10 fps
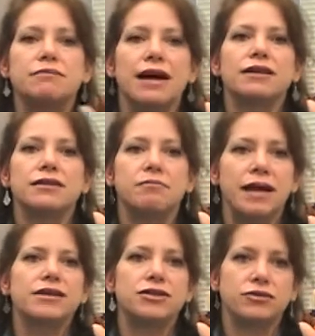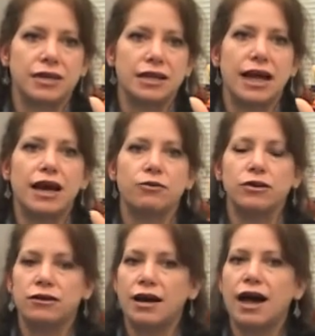about the best you can get,
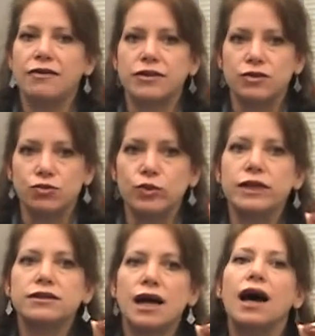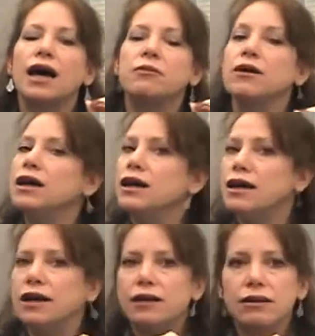where you have this real-time
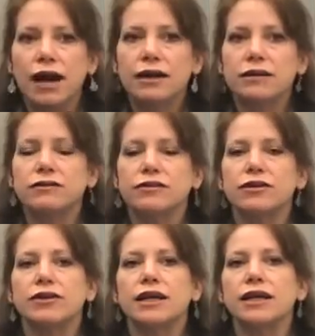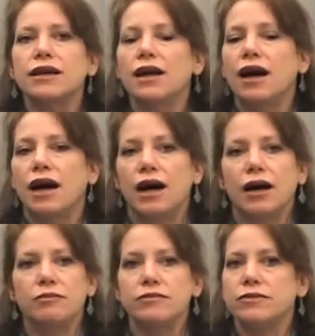interactive learning.
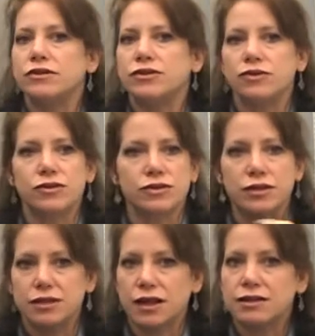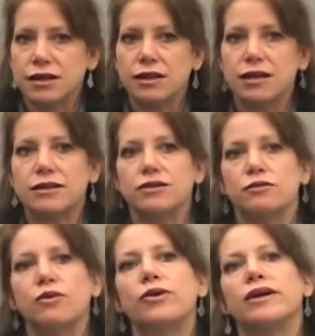Students are discussing things that are
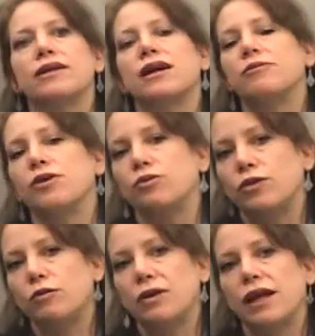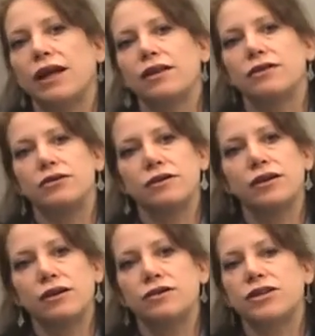important to them, they're role-playing, they're doing
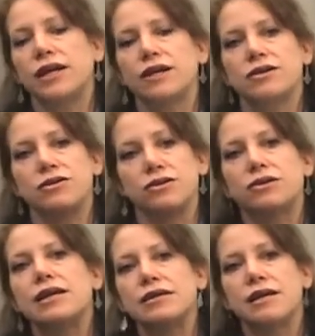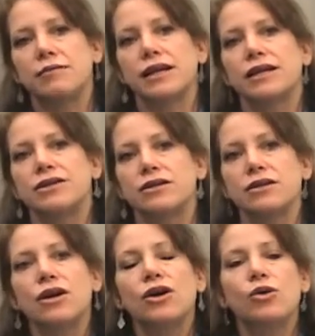negotiations, they're doing
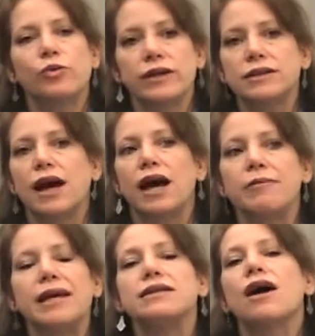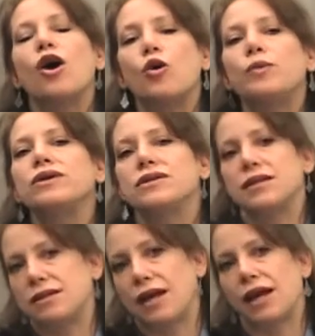simulations, real-time. It's almost
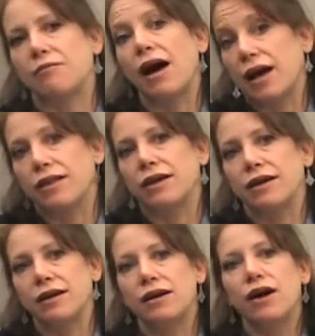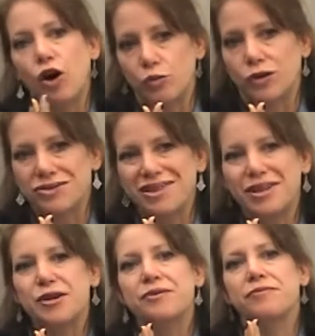the same, I think, almost,
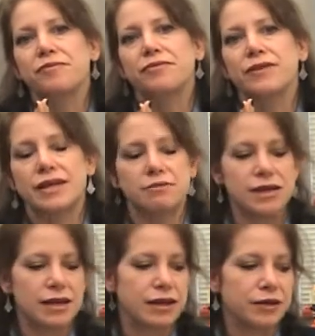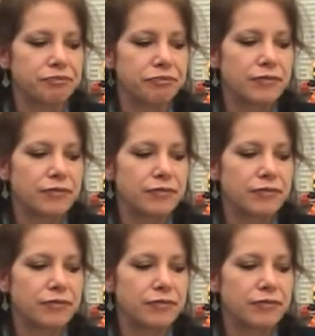as being there.